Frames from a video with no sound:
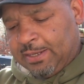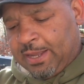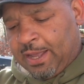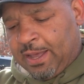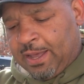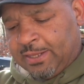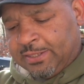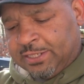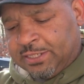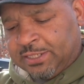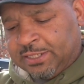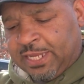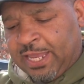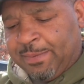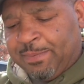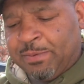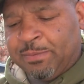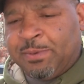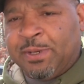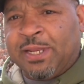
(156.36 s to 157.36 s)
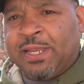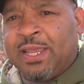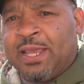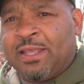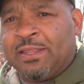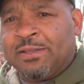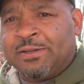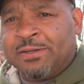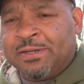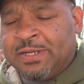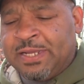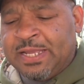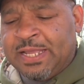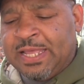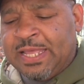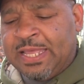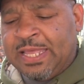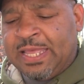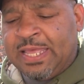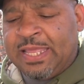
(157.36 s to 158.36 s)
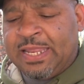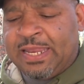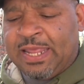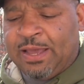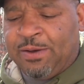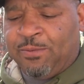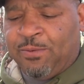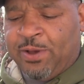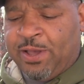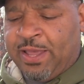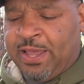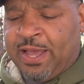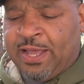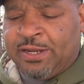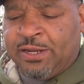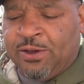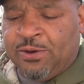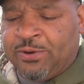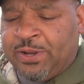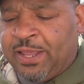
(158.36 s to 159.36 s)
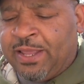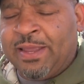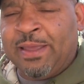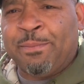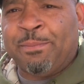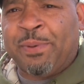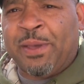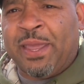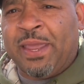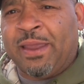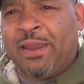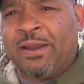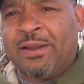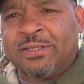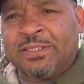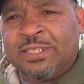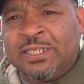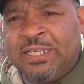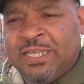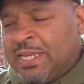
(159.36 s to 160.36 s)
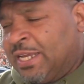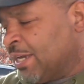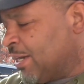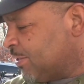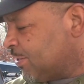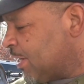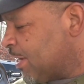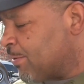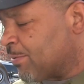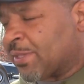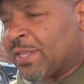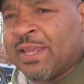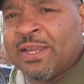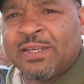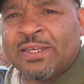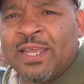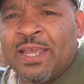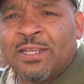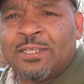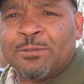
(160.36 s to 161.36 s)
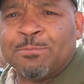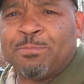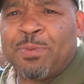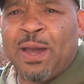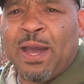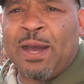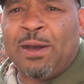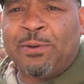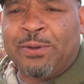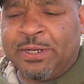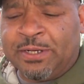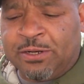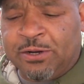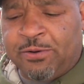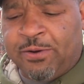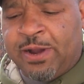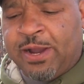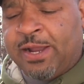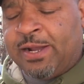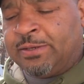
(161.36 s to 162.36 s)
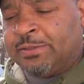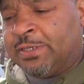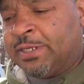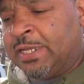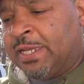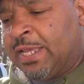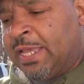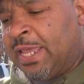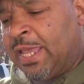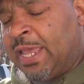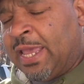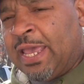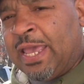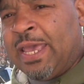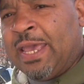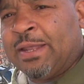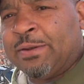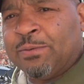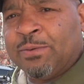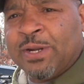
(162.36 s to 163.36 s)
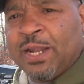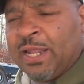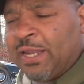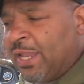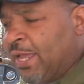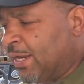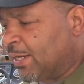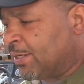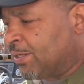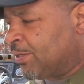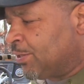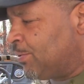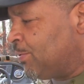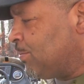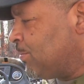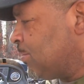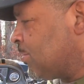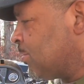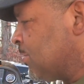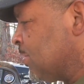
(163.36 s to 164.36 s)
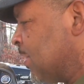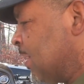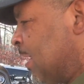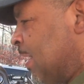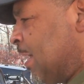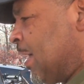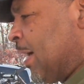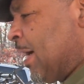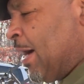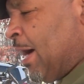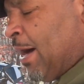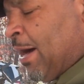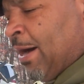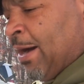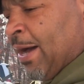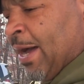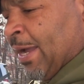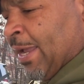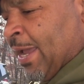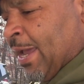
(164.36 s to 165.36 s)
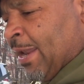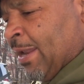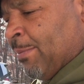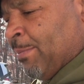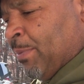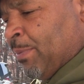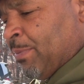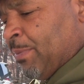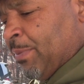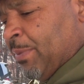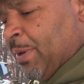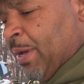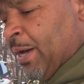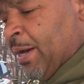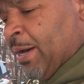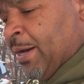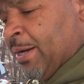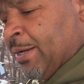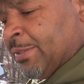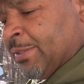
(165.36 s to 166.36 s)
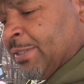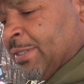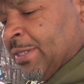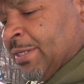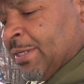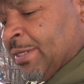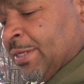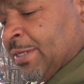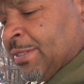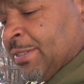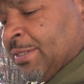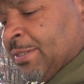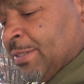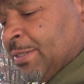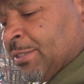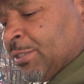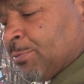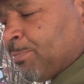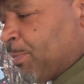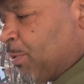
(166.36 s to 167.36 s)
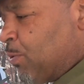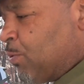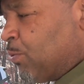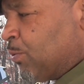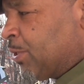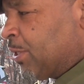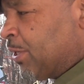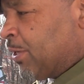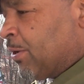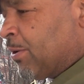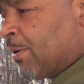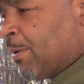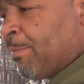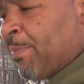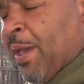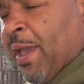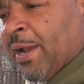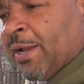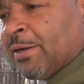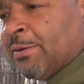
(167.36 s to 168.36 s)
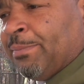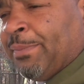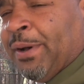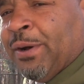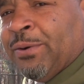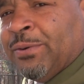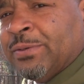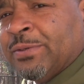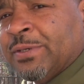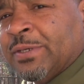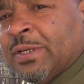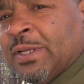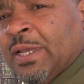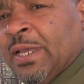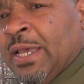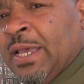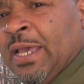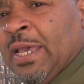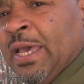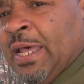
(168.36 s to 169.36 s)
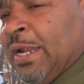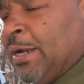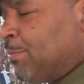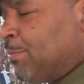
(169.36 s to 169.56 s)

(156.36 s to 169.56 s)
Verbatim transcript: uh, just tape them together. That way I know they in pairs because everything takes a power and the ground. And what I like to do, uh, uh, I got them, uh, the, the spools here on the back of the boat and